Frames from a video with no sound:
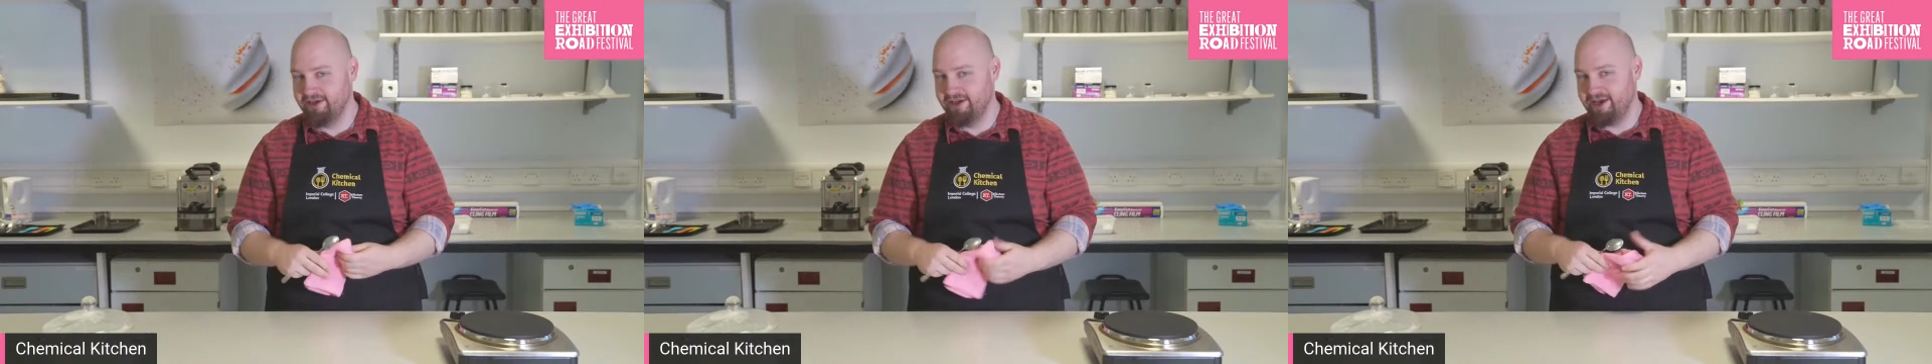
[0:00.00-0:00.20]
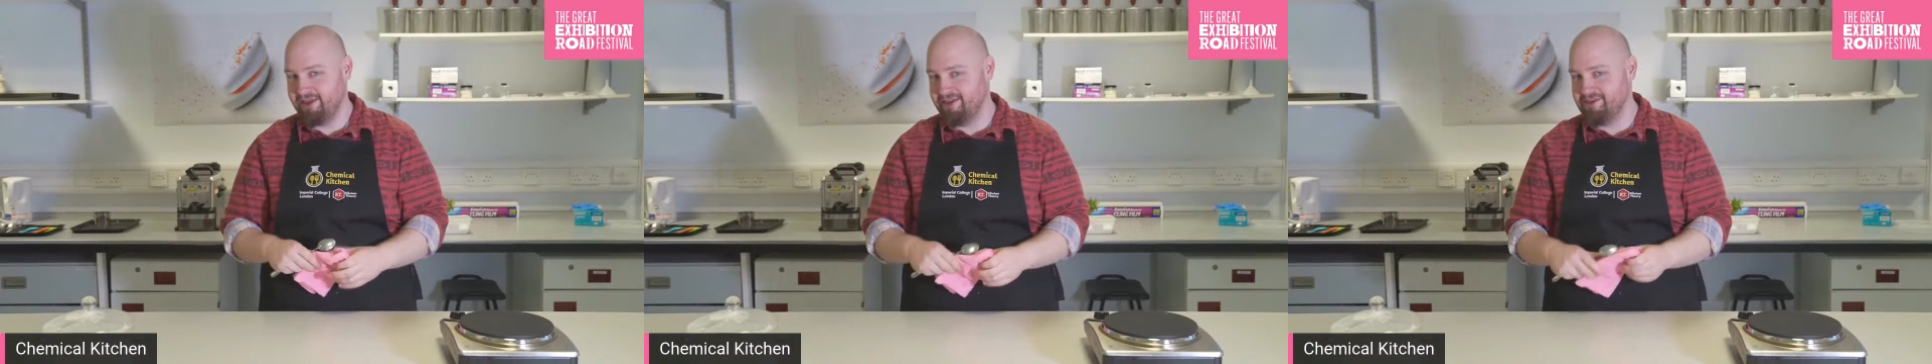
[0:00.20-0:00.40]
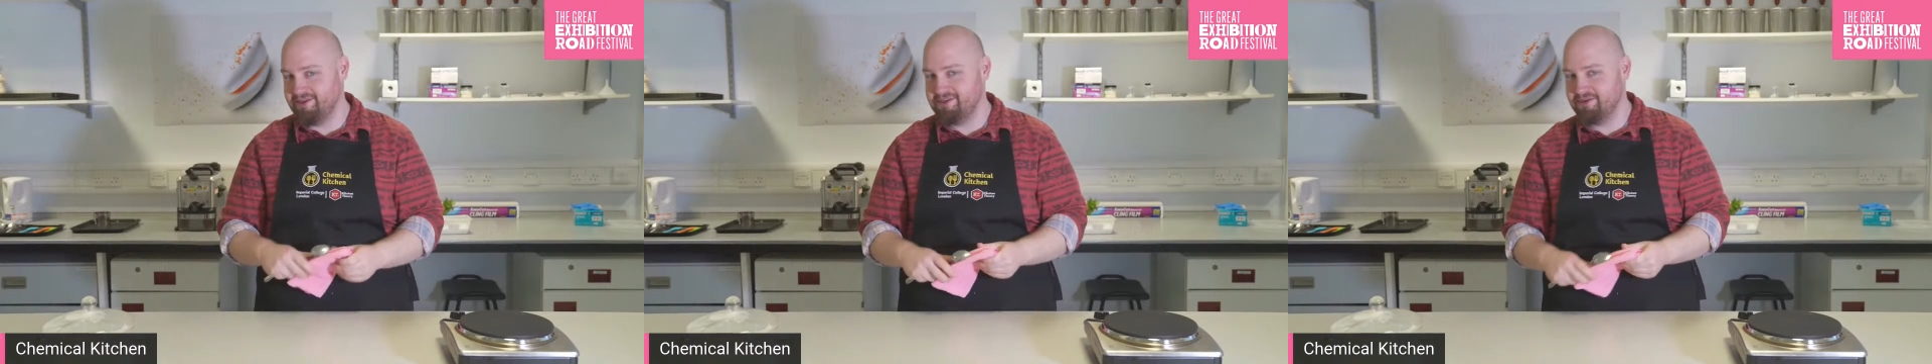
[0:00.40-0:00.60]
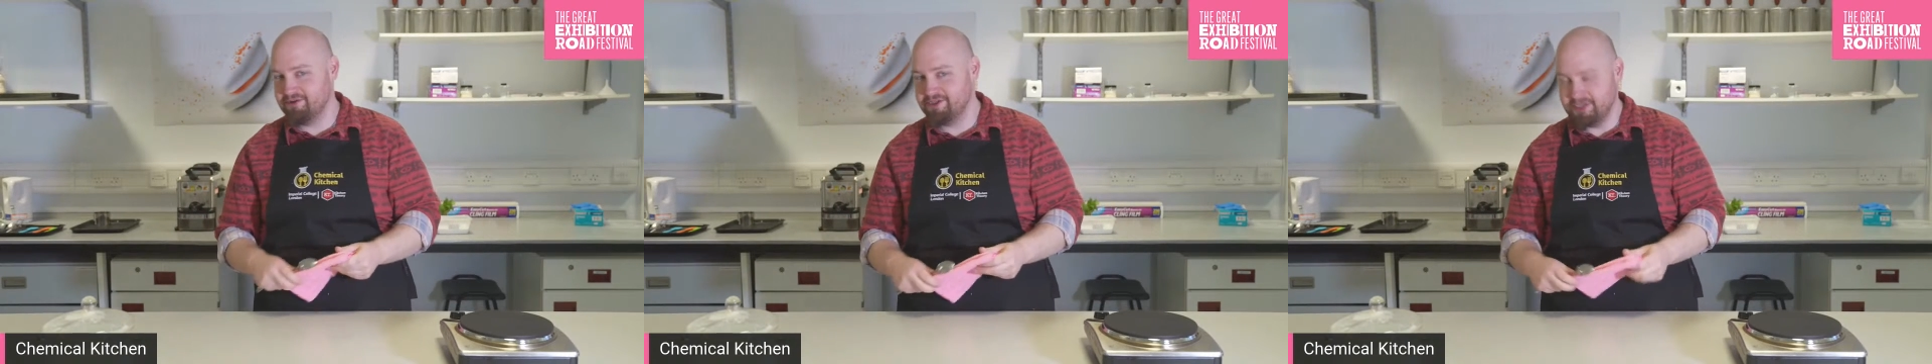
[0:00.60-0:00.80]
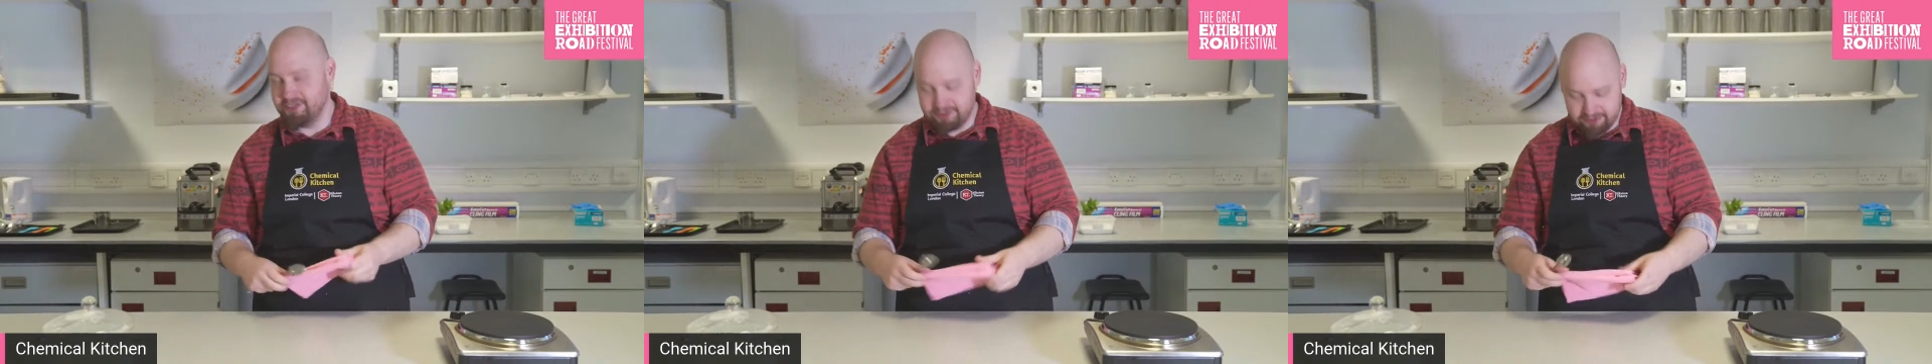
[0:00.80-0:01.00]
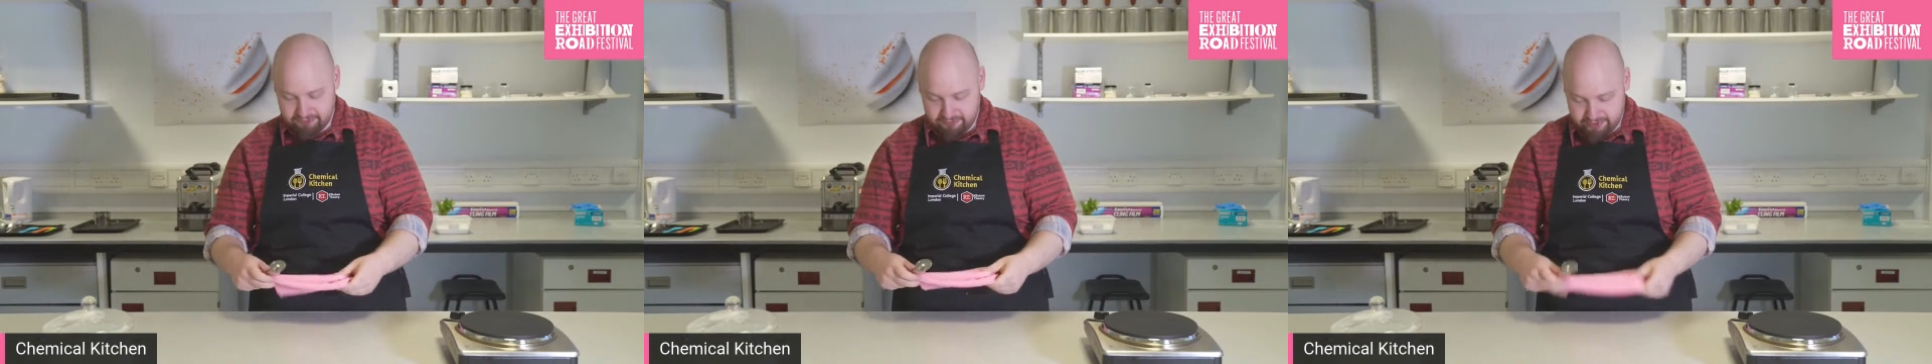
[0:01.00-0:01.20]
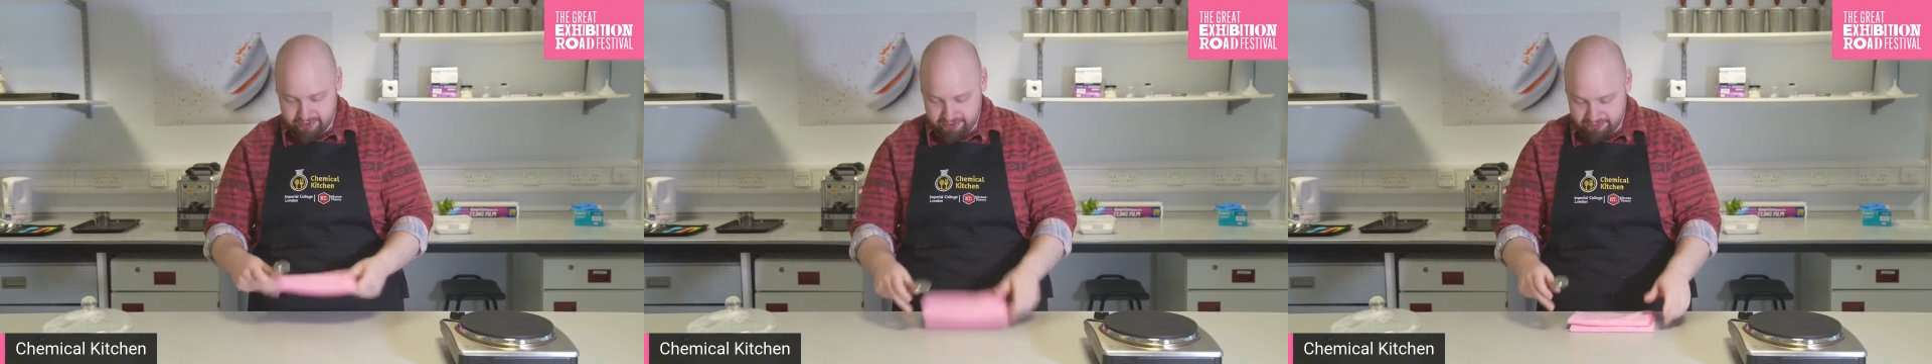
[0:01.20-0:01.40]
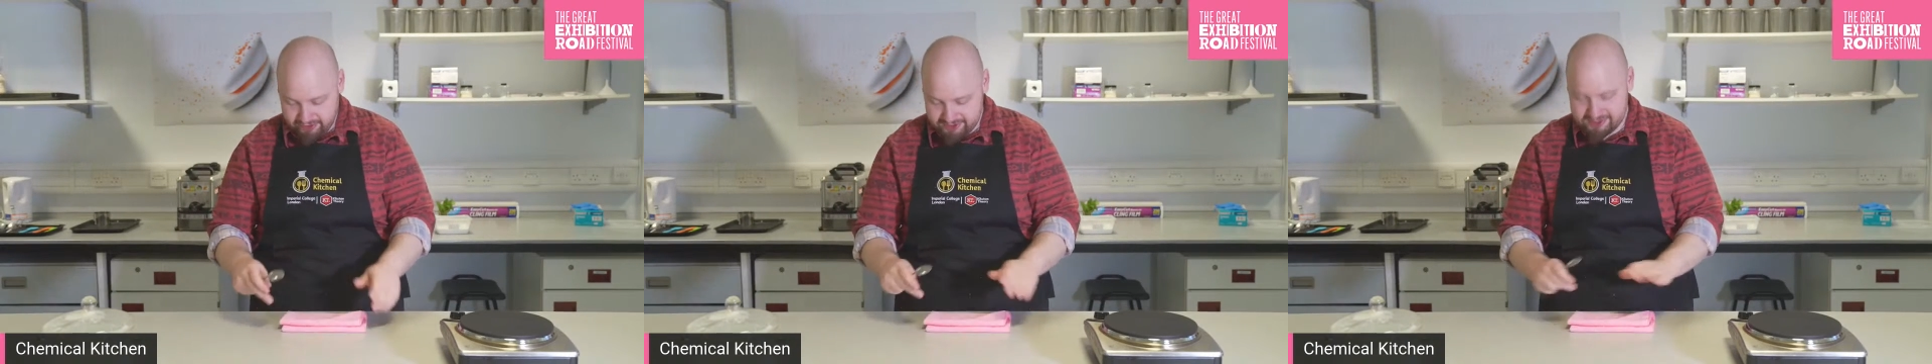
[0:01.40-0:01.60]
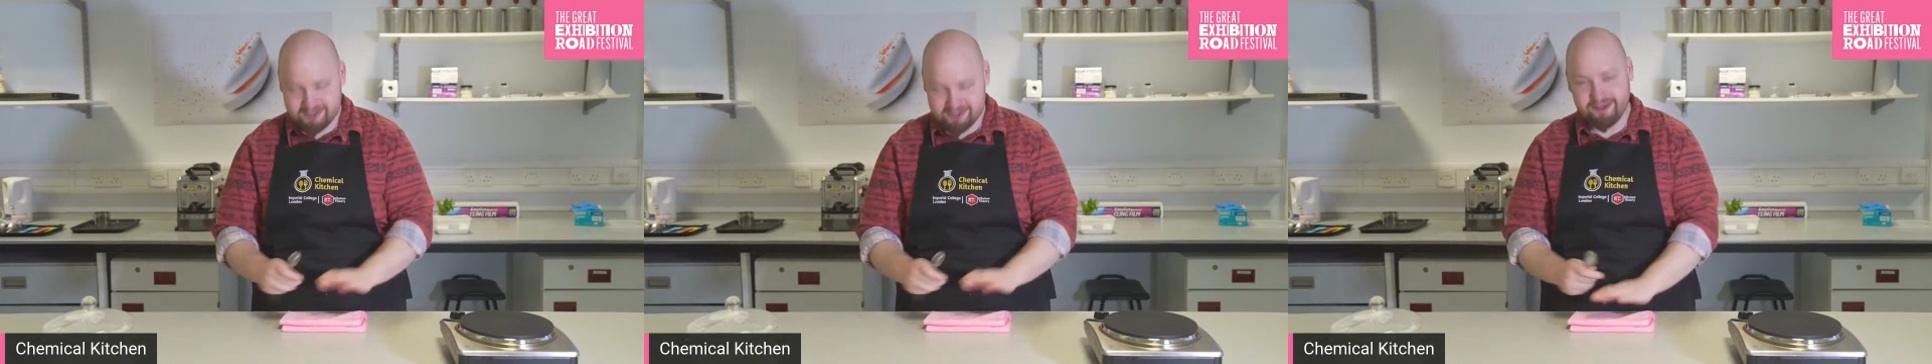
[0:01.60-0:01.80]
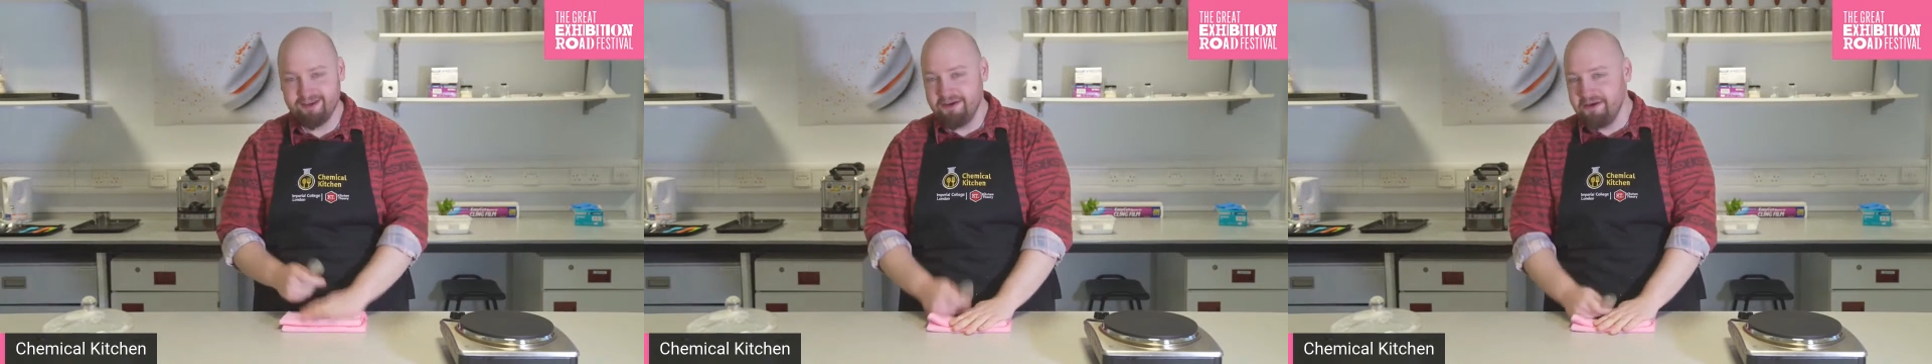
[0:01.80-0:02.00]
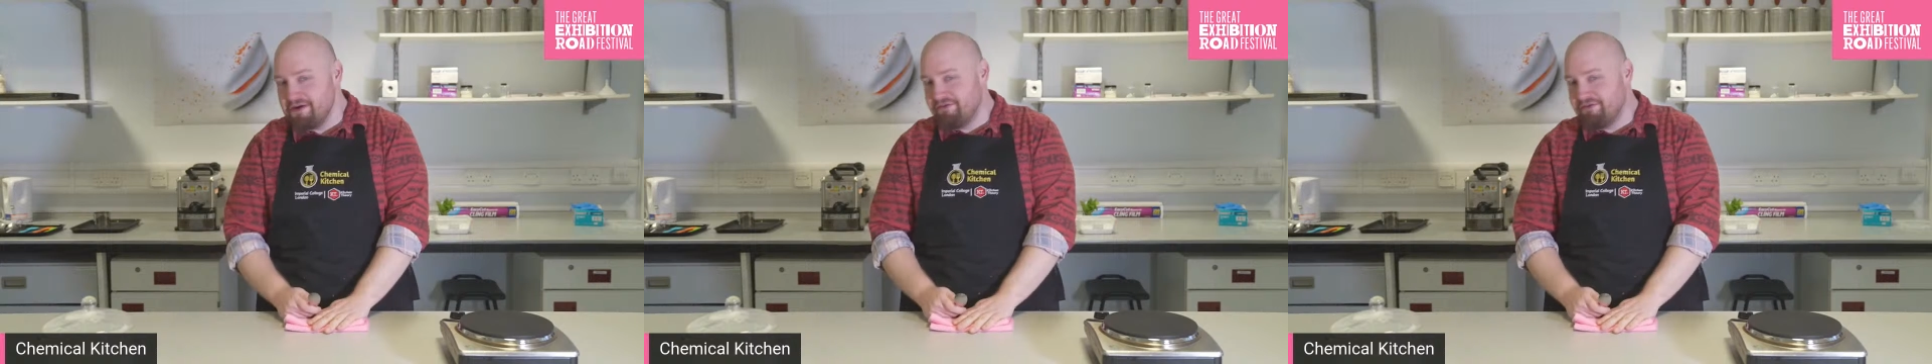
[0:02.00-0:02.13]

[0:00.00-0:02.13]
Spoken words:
And it's considered very fancy.